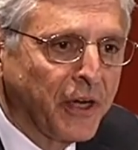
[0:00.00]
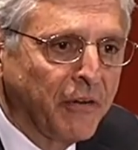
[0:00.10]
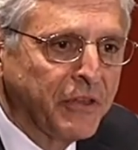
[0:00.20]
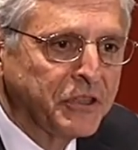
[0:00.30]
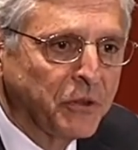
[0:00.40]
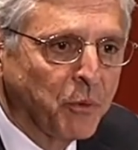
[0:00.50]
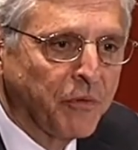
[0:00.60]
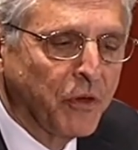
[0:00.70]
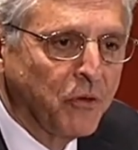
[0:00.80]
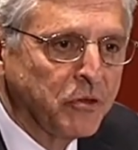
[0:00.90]
Division
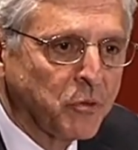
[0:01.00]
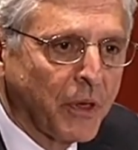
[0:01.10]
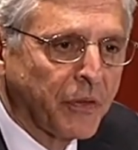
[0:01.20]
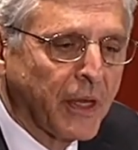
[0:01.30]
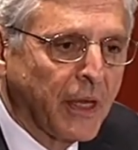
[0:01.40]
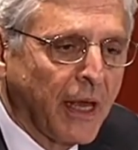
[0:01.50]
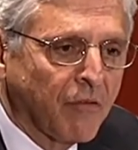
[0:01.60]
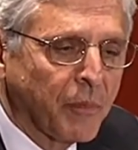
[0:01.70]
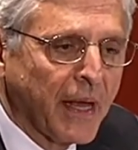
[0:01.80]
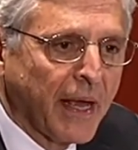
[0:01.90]
reviews what the
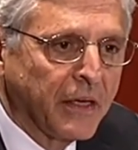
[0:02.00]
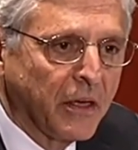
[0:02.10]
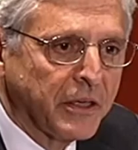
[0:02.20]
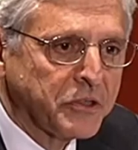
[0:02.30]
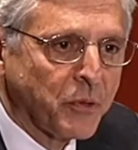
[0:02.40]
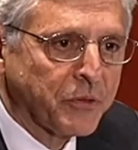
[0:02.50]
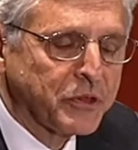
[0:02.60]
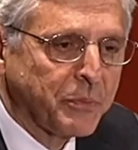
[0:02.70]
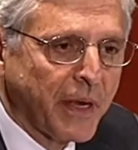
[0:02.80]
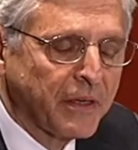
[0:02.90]
FBI does with
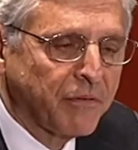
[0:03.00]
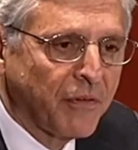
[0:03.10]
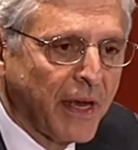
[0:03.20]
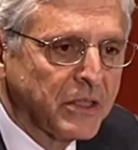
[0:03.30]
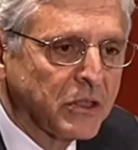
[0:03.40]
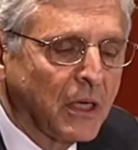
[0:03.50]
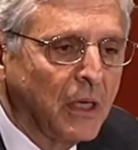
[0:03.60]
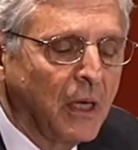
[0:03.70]
respect to FISA.